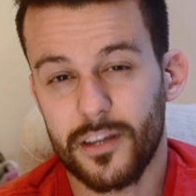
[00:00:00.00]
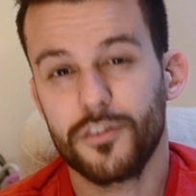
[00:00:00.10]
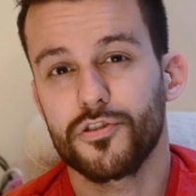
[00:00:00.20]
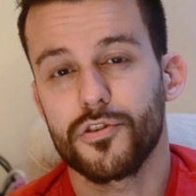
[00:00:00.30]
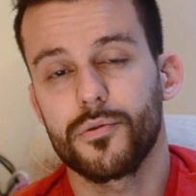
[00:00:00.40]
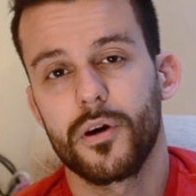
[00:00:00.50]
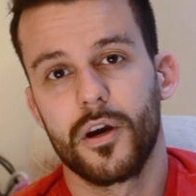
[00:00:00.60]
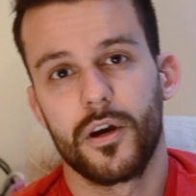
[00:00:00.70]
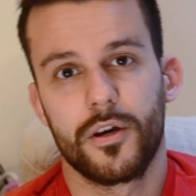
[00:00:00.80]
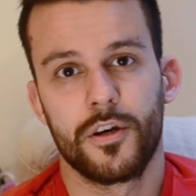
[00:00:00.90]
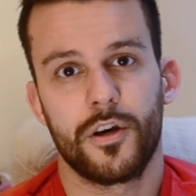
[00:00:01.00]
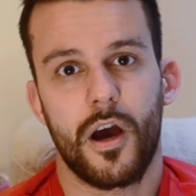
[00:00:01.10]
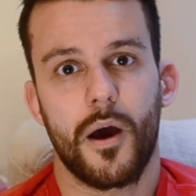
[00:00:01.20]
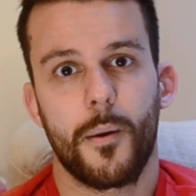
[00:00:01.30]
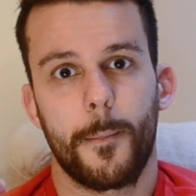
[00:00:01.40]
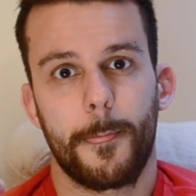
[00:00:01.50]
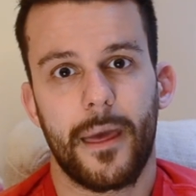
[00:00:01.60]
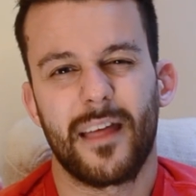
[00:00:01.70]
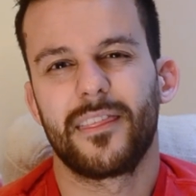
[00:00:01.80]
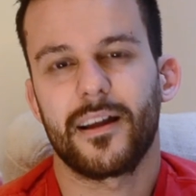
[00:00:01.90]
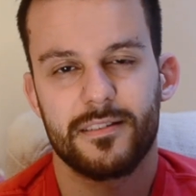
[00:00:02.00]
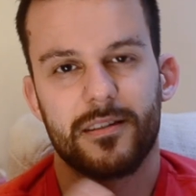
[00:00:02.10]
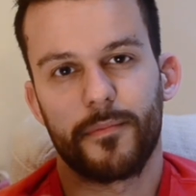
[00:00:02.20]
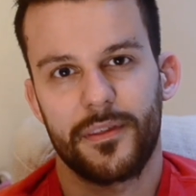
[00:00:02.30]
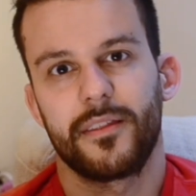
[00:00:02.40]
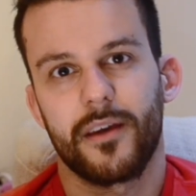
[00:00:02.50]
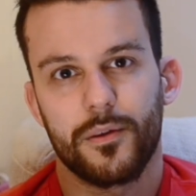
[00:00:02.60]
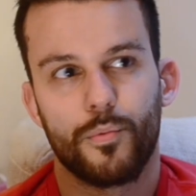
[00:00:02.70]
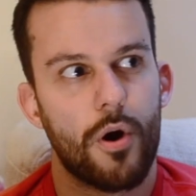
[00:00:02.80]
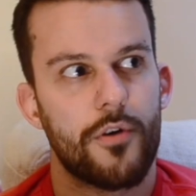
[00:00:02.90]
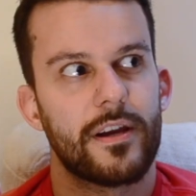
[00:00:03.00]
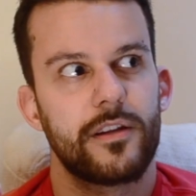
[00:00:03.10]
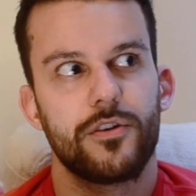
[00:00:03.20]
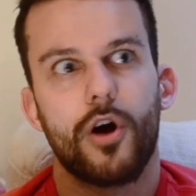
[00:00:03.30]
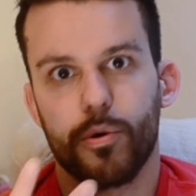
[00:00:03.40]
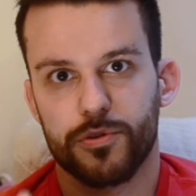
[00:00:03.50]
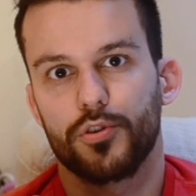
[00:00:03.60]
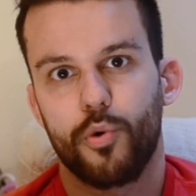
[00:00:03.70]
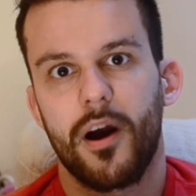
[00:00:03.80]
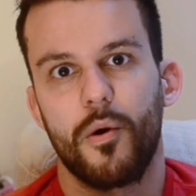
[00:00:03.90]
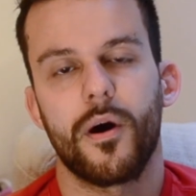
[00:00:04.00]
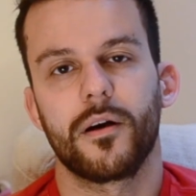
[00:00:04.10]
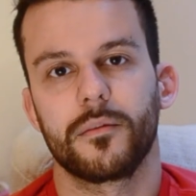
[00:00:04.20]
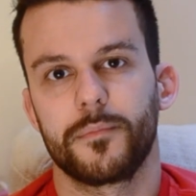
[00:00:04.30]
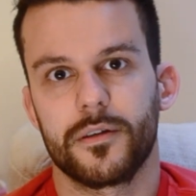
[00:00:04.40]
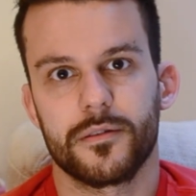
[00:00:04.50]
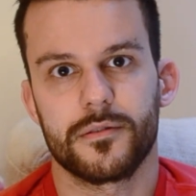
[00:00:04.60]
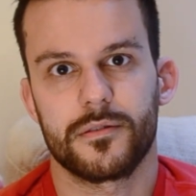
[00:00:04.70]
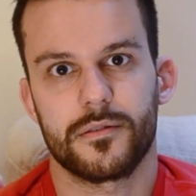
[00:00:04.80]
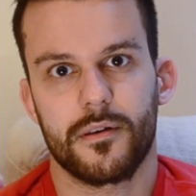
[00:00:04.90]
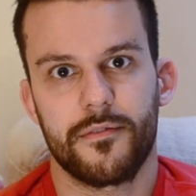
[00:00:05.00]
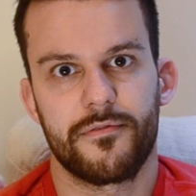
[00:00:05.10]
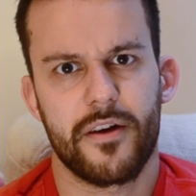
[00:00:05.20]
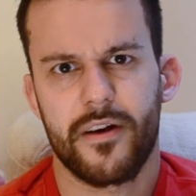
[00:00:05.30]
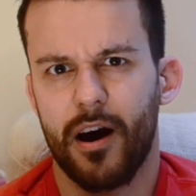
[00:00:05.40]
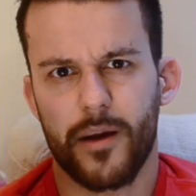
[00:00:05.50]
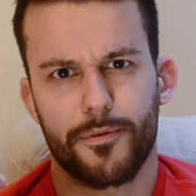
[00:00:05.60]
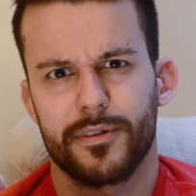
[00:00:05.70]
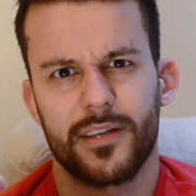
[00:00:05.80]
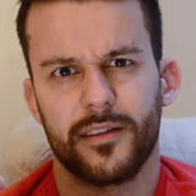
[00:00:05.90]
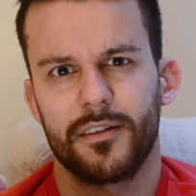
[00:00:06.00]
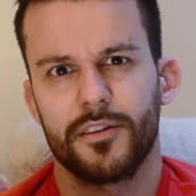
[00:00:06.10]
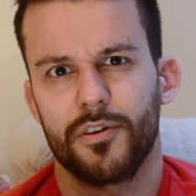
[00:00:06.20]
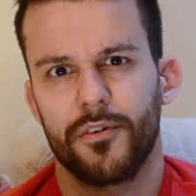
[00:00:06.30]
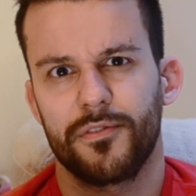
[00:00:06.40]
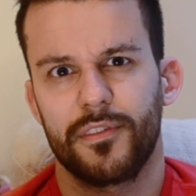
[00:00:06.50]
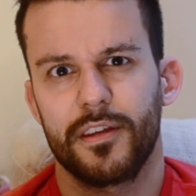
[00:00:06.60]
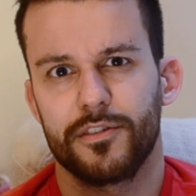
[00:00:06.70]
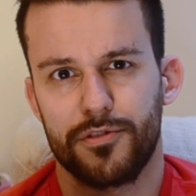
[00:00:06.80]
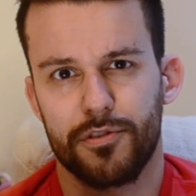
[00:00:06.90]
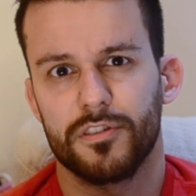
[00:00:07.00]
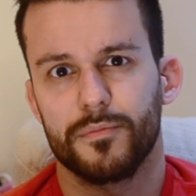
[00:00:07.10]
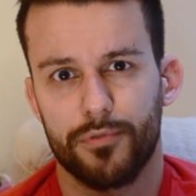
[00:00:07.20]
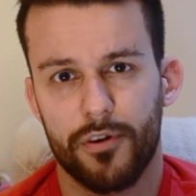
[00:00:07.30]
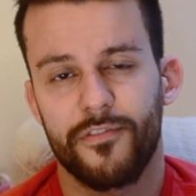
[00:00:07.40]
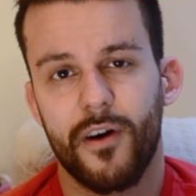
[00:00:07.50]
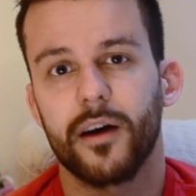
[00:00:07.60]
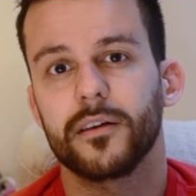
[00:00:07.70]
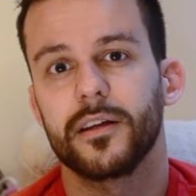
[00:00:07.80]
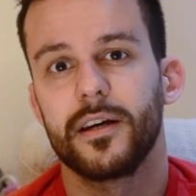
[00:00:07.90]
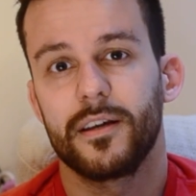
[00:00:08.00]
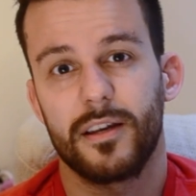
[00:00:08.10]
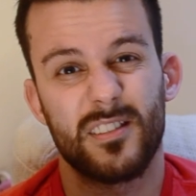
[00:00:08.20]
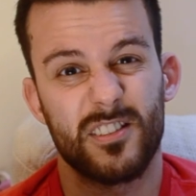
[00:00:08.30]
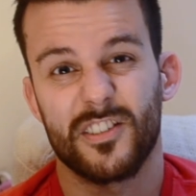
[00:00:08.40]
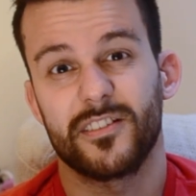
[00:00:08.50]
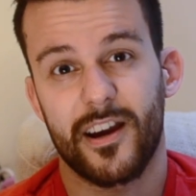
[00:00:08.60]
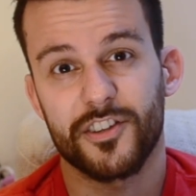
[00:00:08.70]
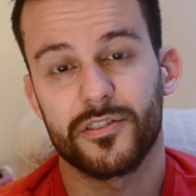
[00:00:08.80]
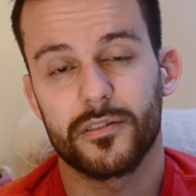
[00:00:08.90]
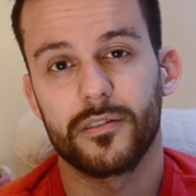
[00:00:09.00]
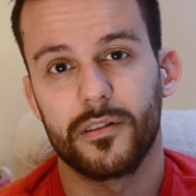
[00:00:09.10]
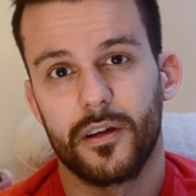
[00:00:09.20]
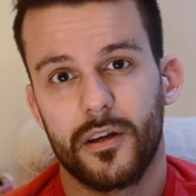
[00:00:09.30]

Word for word: into, um, and that's something that Warwick knows quite well because a very high percentage of the student profile is international.